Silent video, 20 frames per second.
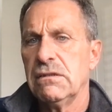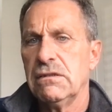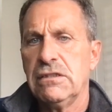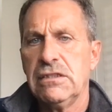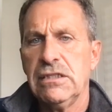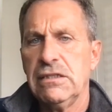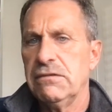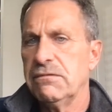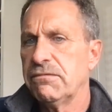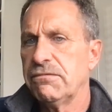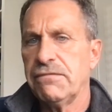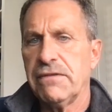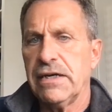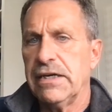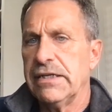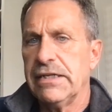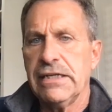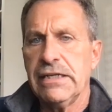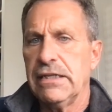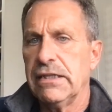Didn't
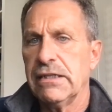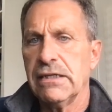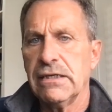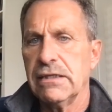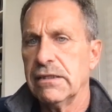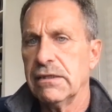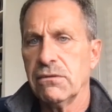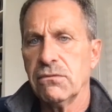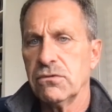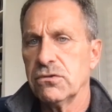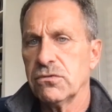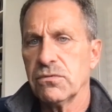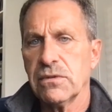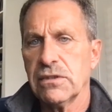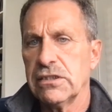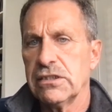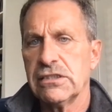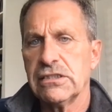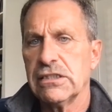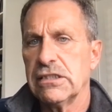find anything that was
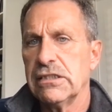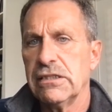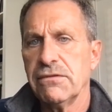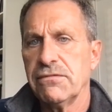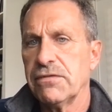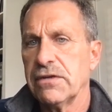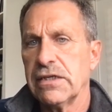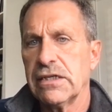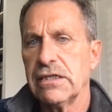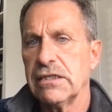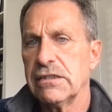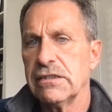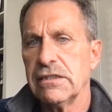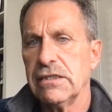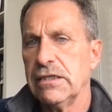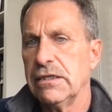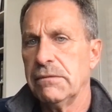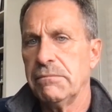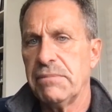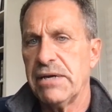really significant
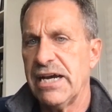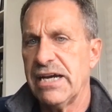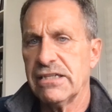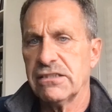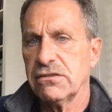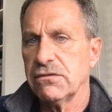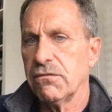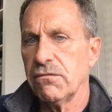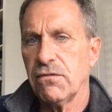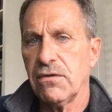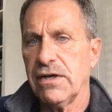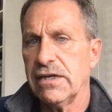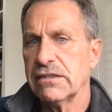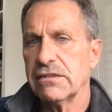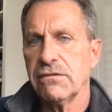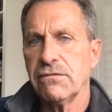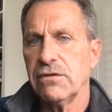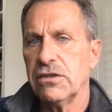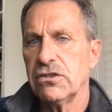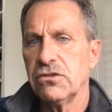in passive or
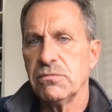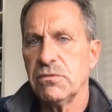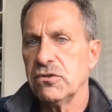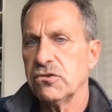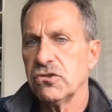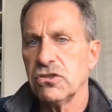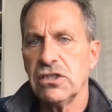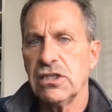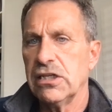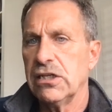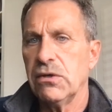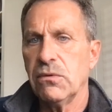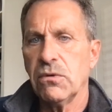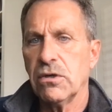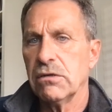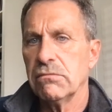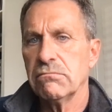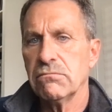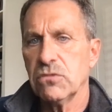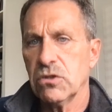active range of motion
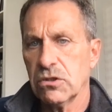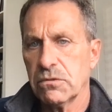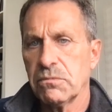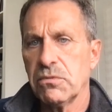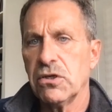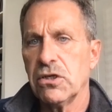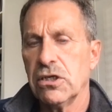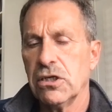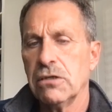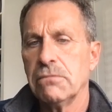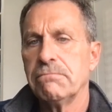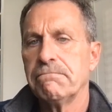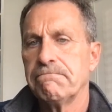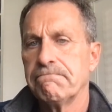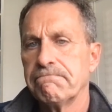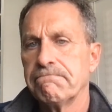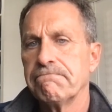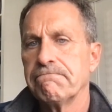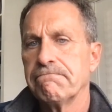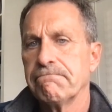anywhere. Looked pretty good.
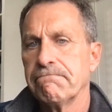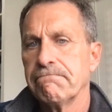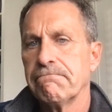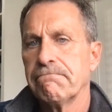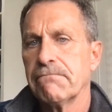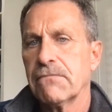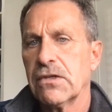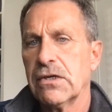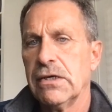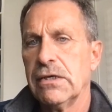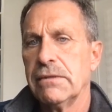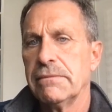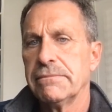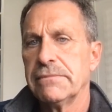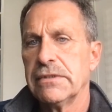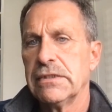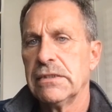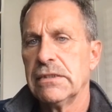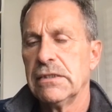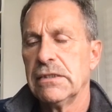Okay.
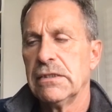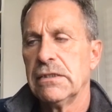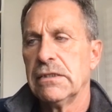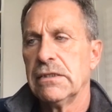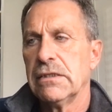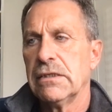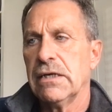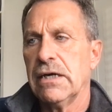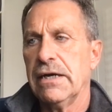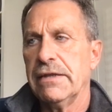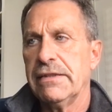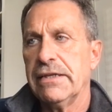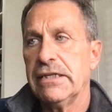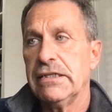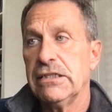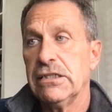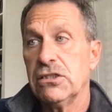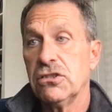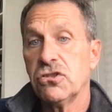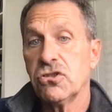I
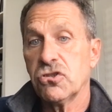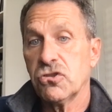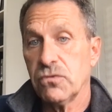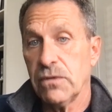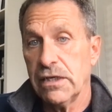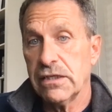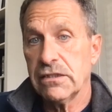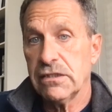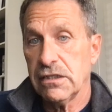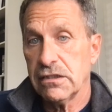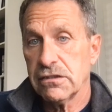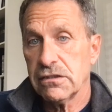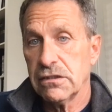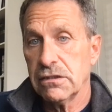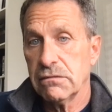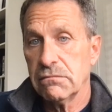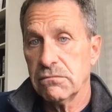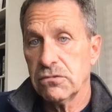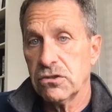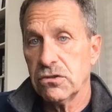then did strength
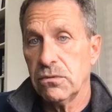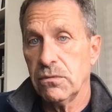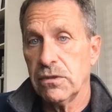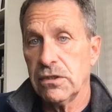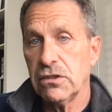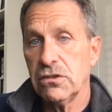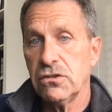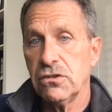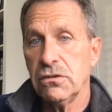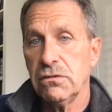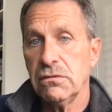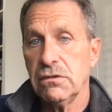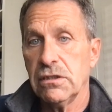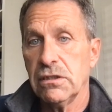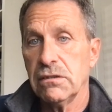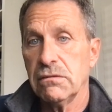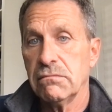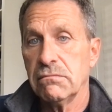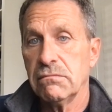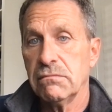testing. So you want to do
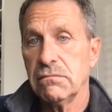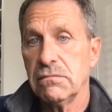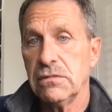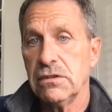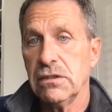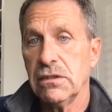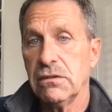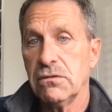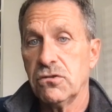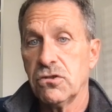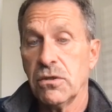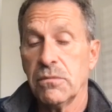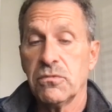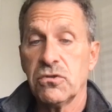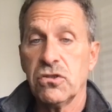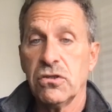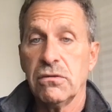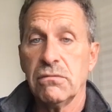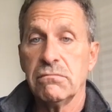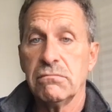the
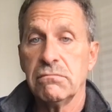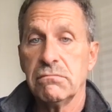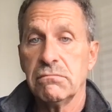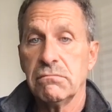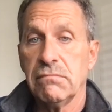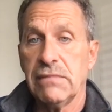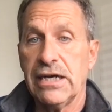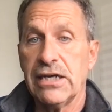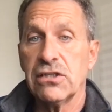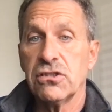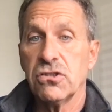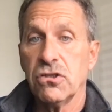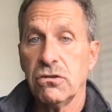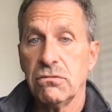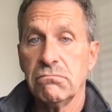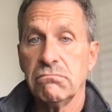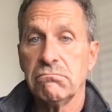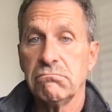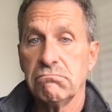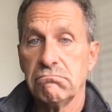dermatome,
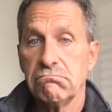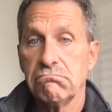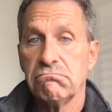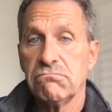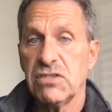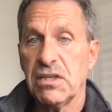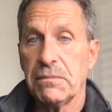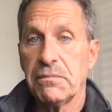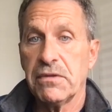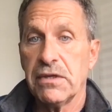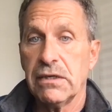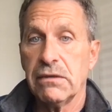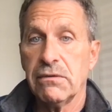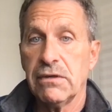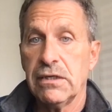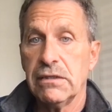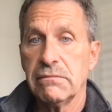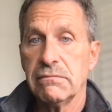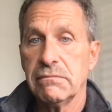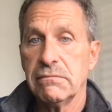myotome type thing,
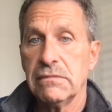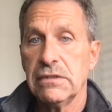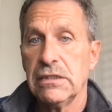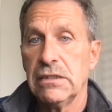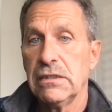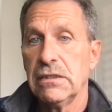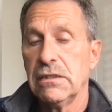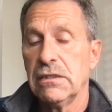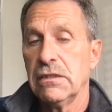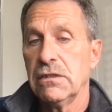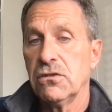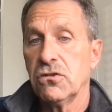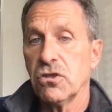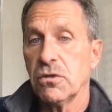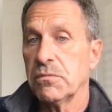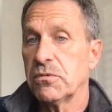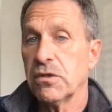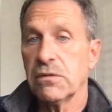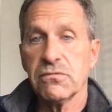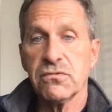right?
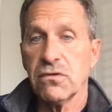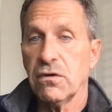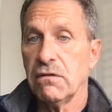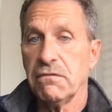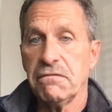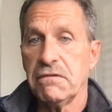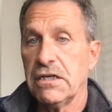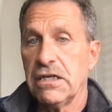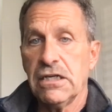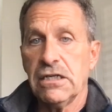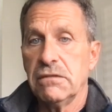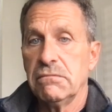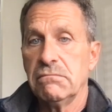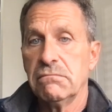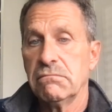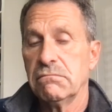Dermatomes are all fine.